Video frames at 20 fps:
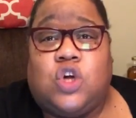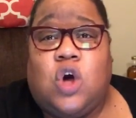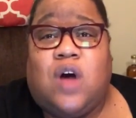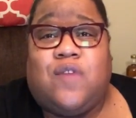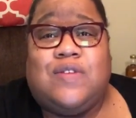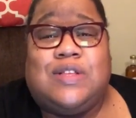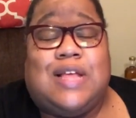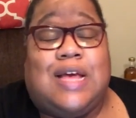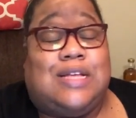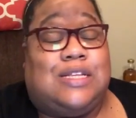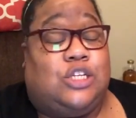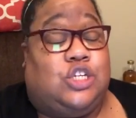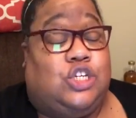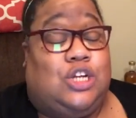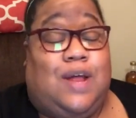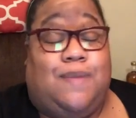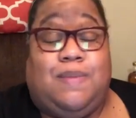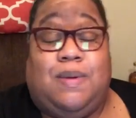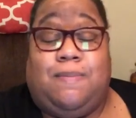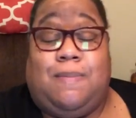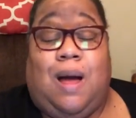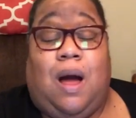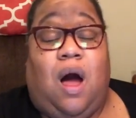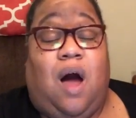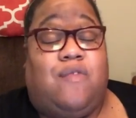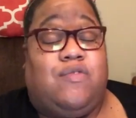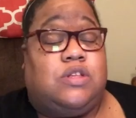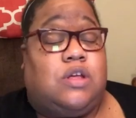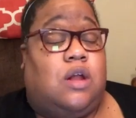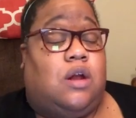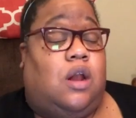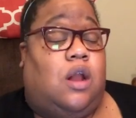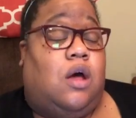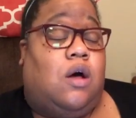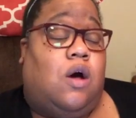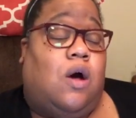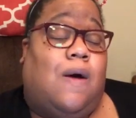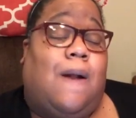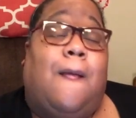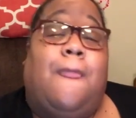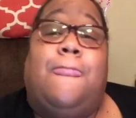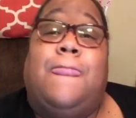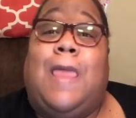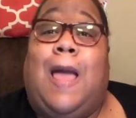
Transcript: office that should have been my office all along.